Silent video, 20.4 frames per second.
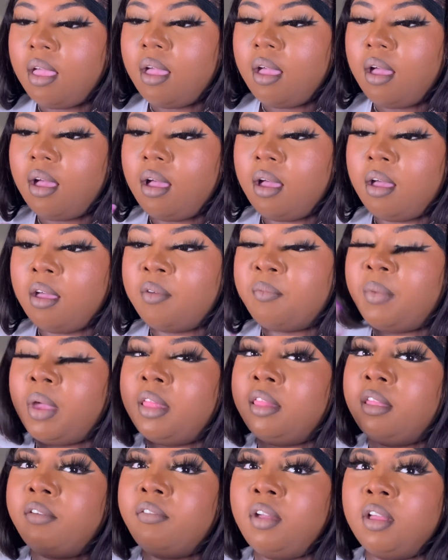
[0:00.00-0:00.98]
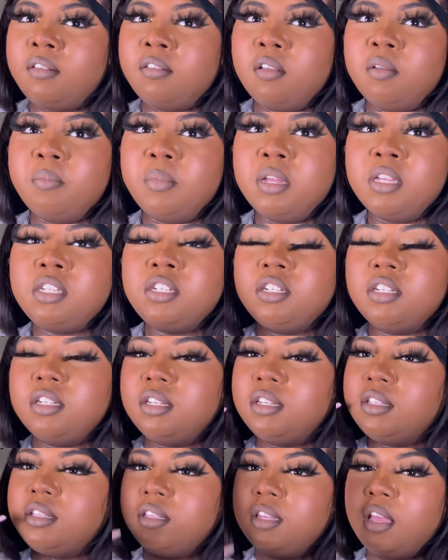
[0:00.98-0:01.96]
I love y'all so much.
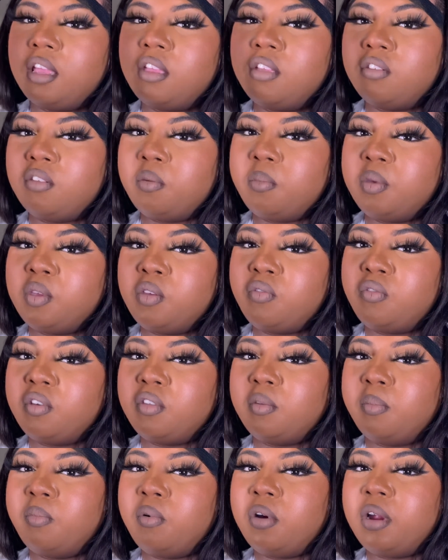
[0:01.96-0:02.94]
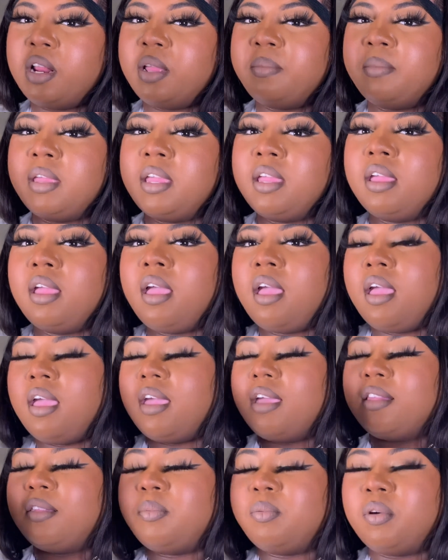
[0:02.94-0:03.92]
Thank you so much for supporting me
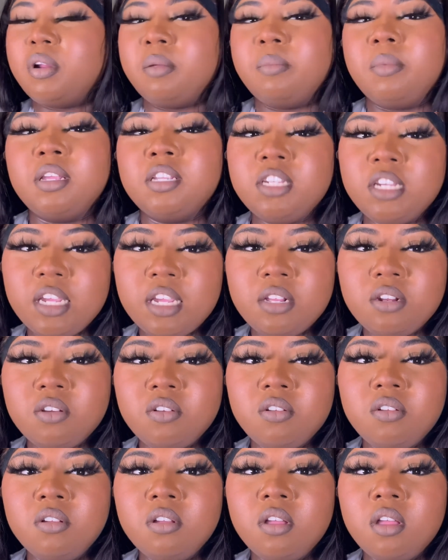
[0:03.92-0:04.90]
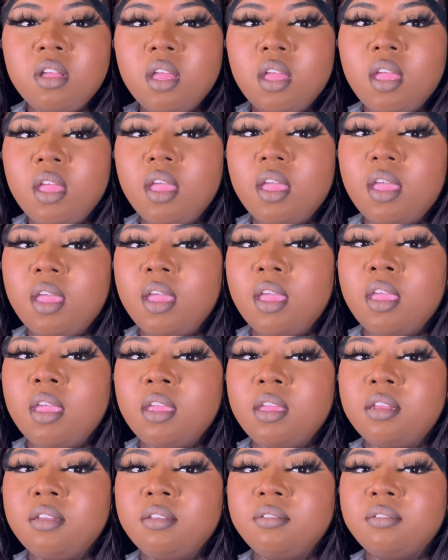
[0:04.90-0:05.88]
and supporting my channel.
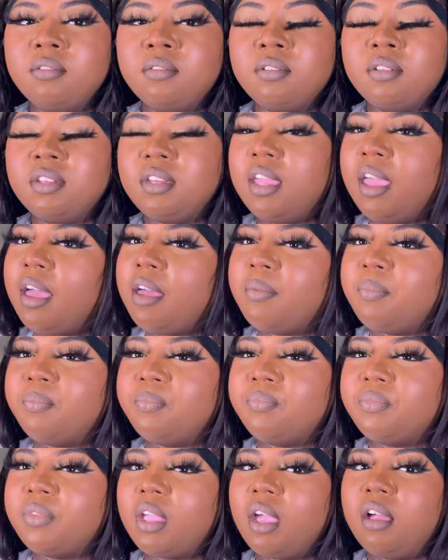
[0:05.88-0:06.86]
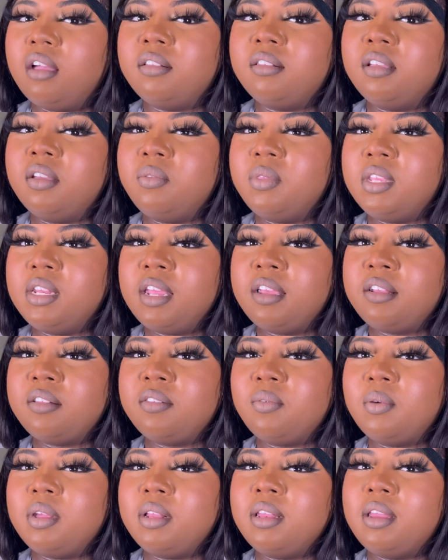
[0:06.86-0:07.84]
And yeah, I'll see you in the
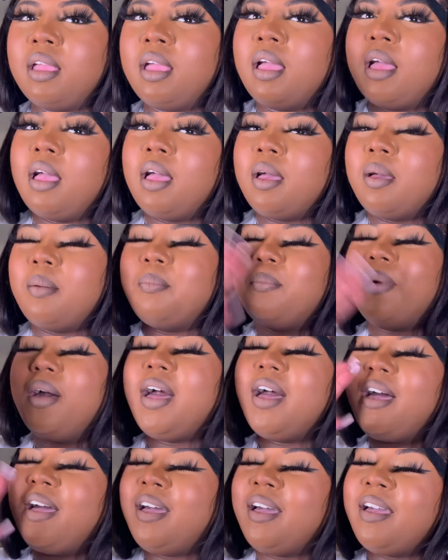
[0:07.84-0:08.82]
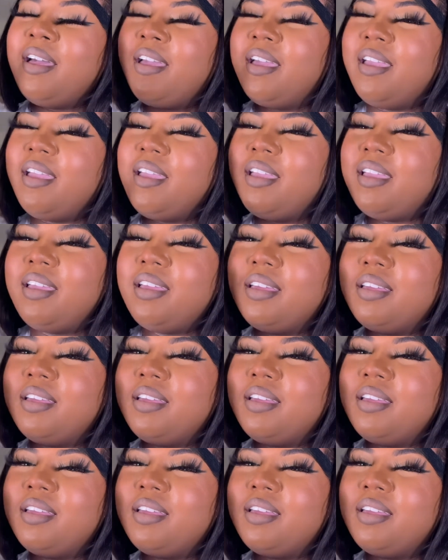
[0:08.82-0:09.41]
next one. Bye.